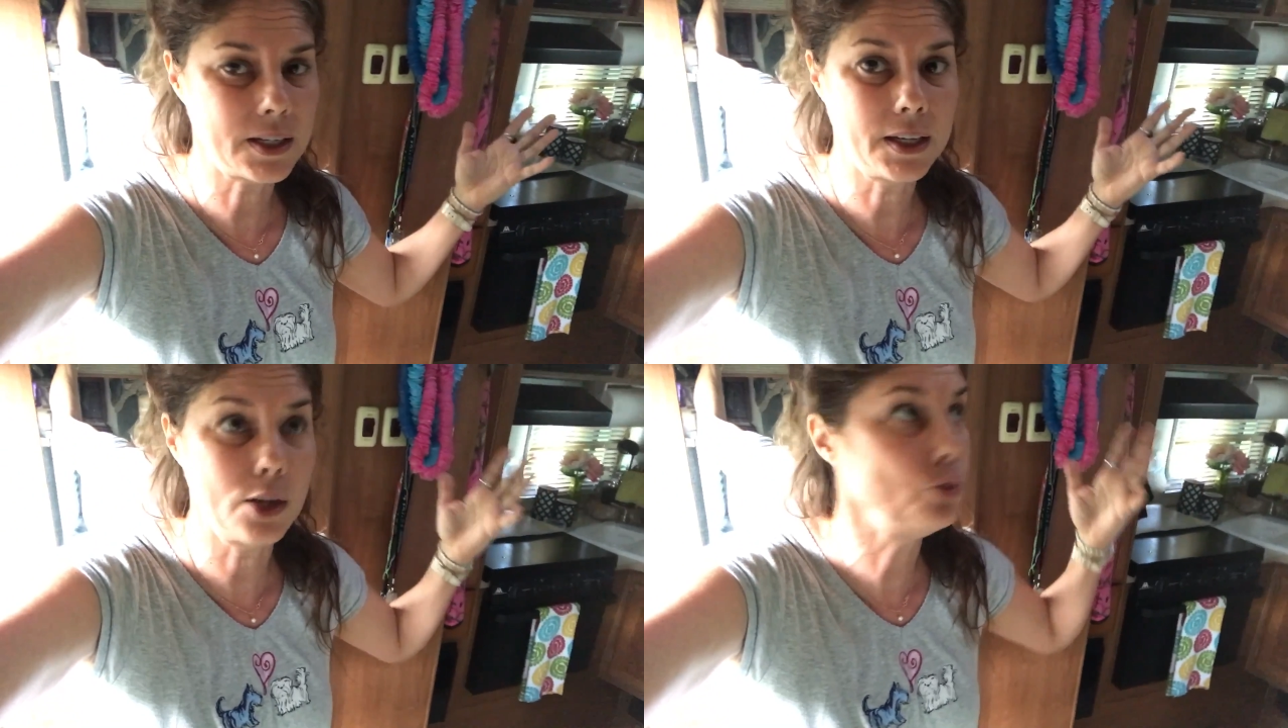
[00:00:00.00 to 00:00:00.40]

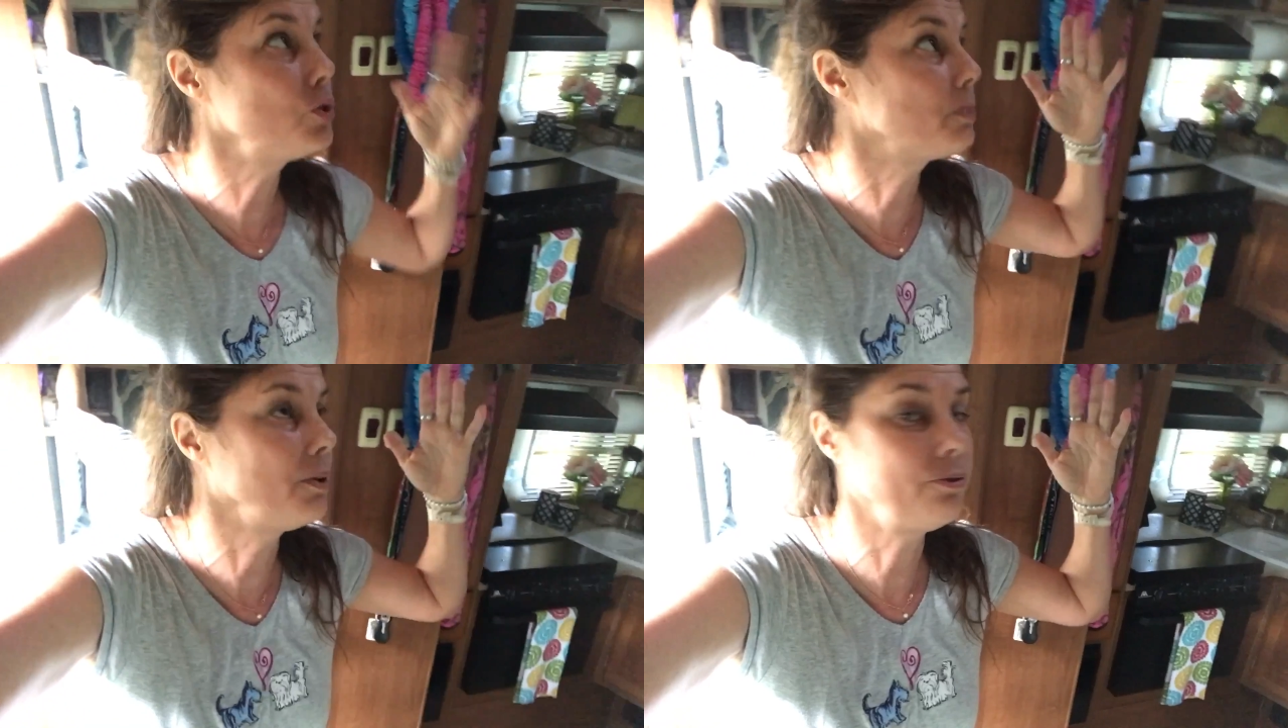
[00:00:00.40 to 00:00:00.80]
I can't
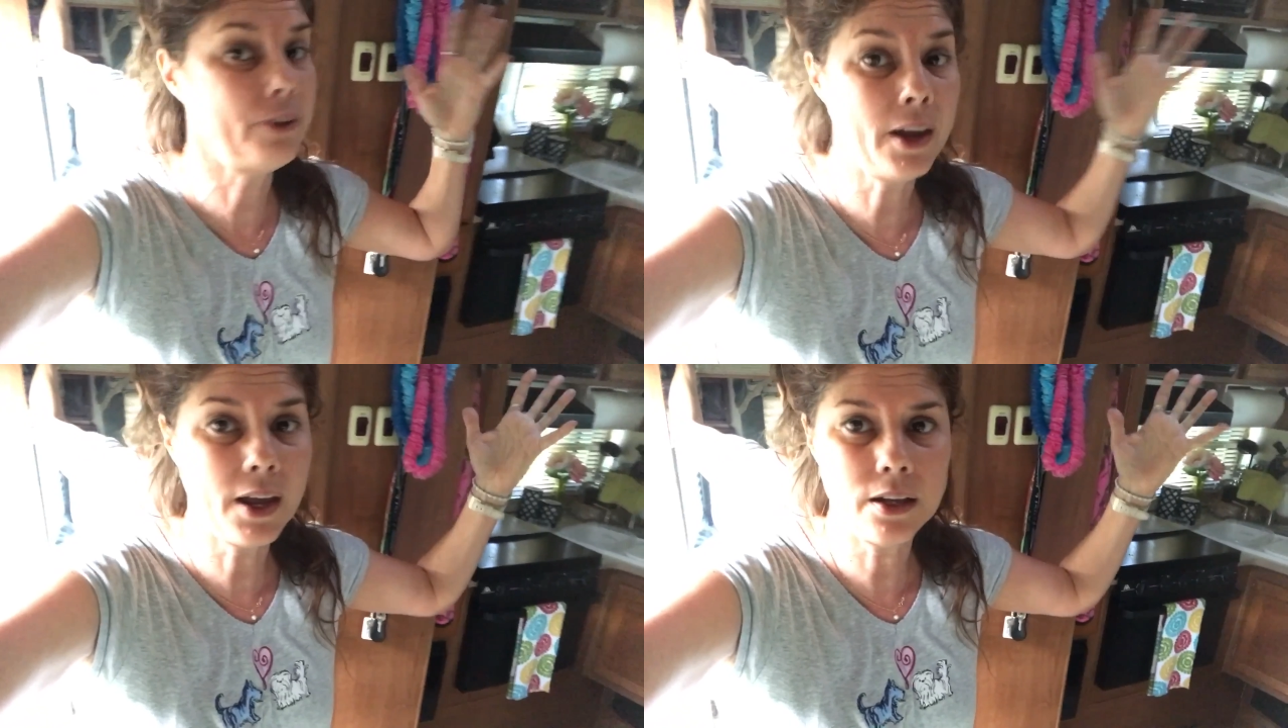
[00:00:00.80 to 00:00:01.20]
use my
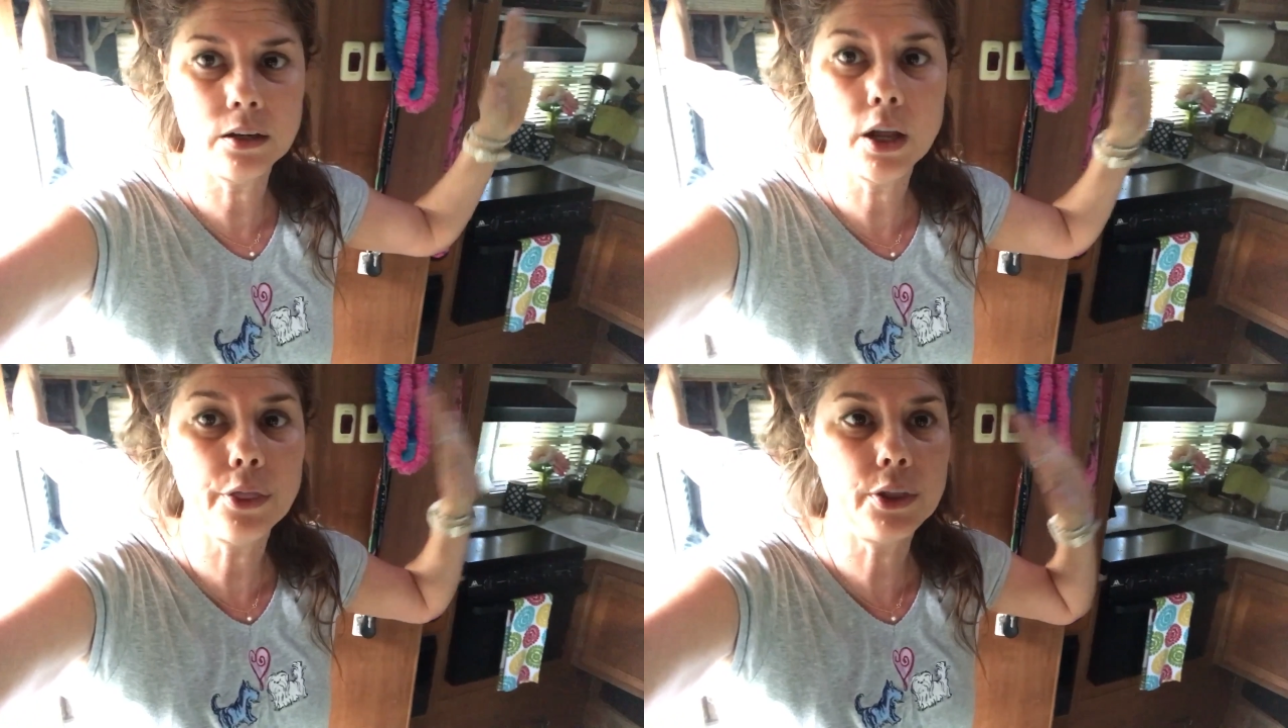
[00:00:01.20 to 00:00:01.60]

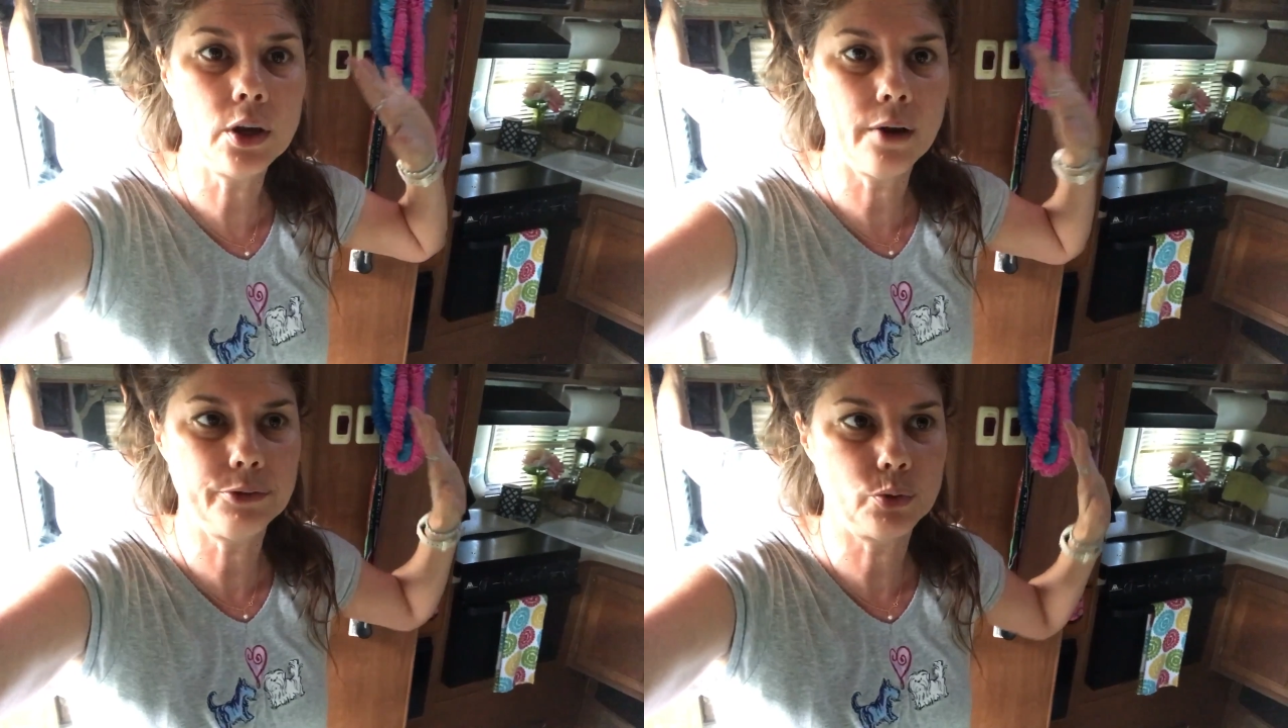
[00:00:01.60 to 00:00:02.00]
fan,
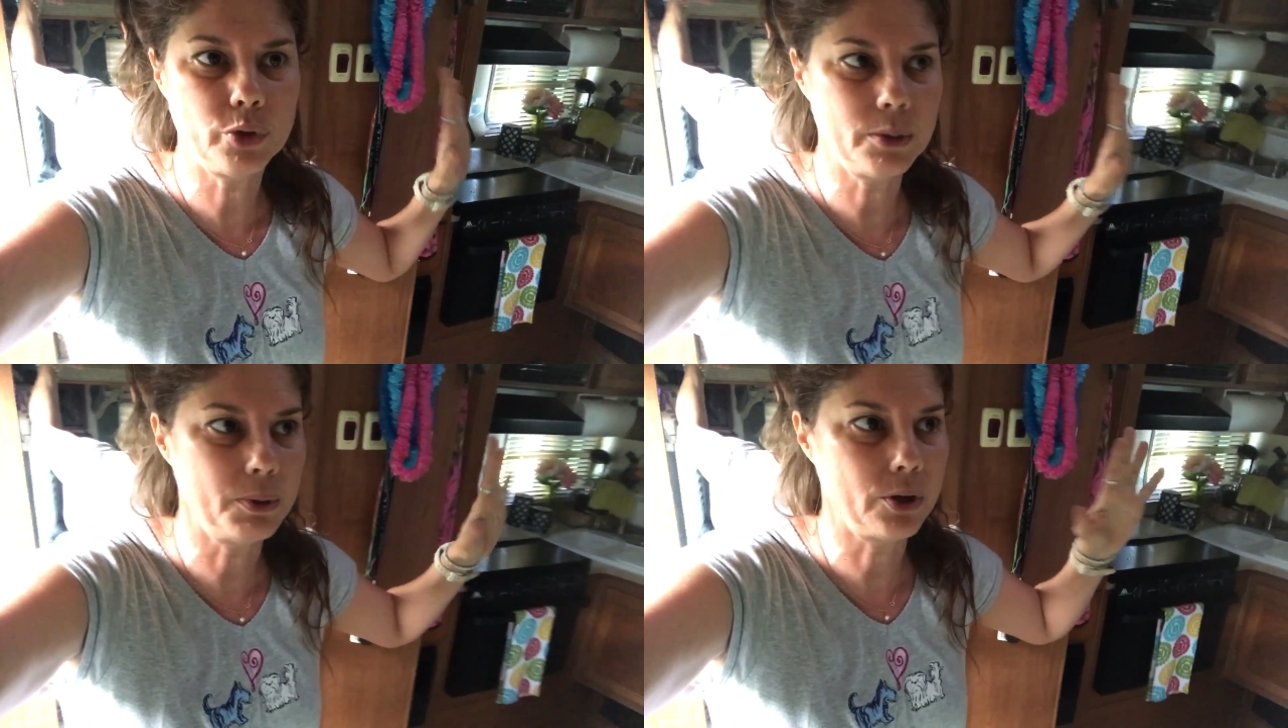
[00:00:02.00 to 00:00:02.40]
nothing off the
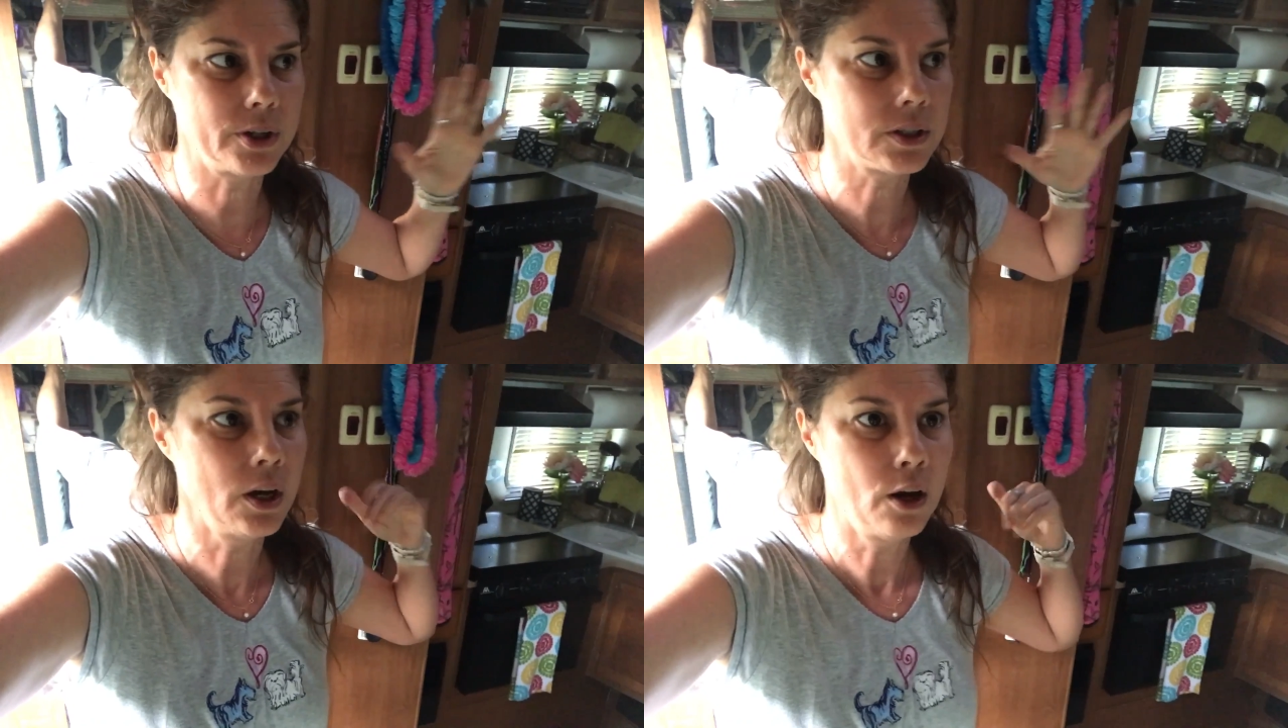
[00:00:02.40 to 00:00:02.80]
rig, because